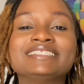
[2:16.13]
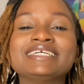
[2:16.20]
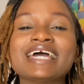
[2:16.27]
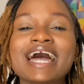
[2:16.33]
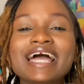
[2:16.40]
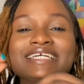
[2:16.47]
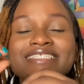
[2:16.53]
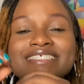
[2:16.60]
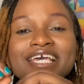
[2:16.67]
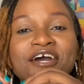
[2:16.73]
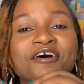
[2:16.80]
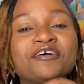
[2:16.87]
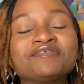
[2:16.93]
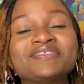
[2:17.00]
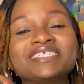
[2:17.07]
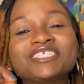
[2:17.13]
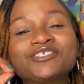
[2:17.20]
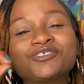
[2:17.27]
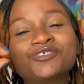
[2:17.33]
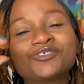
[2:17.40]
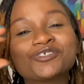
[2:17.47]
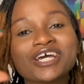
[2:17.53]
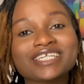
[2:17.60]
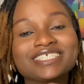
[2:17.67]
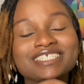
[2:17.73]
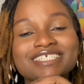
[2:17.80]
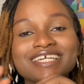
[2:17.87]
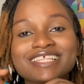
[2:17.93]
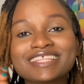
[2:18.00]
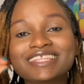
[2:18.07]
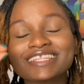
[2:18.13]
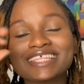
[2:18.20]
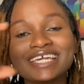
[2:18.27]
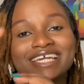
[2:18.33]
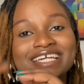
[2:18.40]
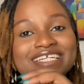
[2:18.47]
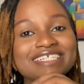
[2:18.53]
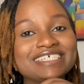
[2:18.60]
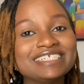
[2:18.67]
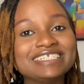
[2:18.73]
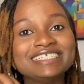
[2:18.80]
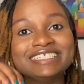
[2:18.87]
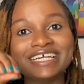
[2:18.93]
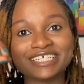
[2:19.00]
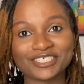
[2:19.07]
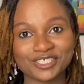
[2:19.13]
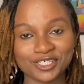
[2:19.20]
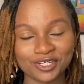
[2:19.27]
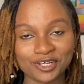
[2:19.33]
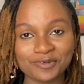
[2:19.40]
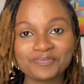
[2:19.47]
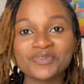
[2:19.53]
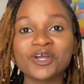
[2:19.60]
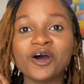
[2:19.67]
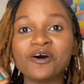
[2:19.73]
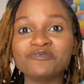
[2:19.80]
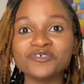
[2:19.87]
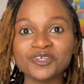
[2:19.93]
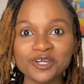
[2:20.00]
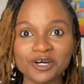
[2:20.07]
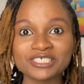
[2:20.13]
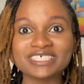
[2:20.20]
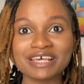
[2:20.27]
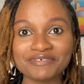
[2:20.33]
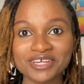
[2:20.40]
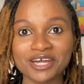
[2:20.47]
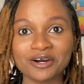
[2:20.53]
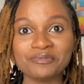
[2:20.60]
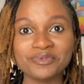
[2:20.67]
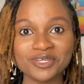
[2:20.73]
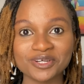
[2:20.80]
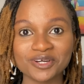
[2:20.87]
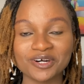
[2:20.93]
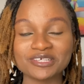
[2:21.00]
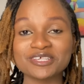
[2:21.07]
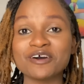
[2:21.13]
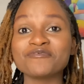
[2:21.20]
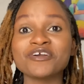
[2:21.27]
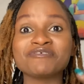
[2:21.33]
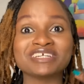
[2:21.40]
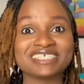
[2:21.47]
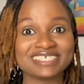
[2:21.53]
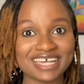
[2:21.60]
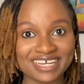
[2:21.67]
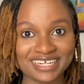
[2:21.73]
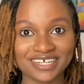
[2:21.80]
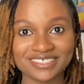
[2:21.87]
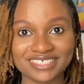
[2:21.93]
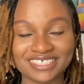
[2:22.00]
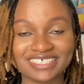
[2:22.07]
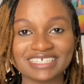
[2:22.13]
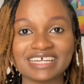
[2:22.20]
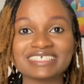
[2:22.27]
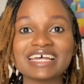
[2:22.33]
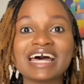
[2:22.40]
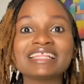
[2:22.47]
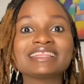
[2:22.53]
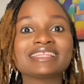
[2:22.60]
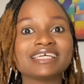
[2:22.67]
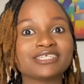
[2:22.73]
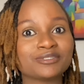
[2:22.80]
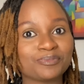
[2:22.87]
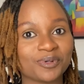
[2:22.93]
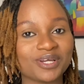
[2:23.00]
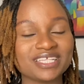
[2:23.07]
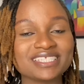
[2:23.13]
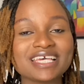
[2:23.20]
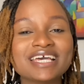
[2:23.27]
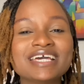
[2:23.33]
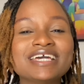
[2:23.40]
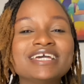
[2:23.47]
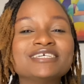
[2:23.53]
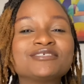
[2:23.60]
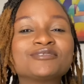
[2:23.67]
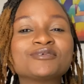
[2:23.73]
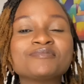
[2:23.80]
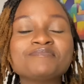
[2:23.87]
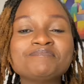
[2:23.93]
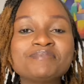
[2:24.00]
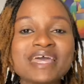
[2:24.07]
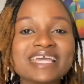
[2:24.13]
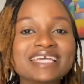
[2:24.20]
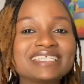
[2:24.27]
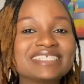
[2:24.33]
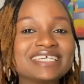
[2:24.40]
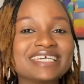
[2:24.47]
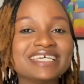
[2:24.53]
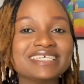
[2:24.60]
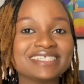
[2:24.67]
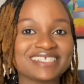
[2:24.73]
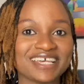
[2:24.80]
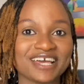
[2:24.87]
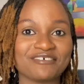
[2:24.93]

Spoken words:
The idea of the stretchy, thin nature of your cervical mucus, of your vaginal discharge at this point is to make it easier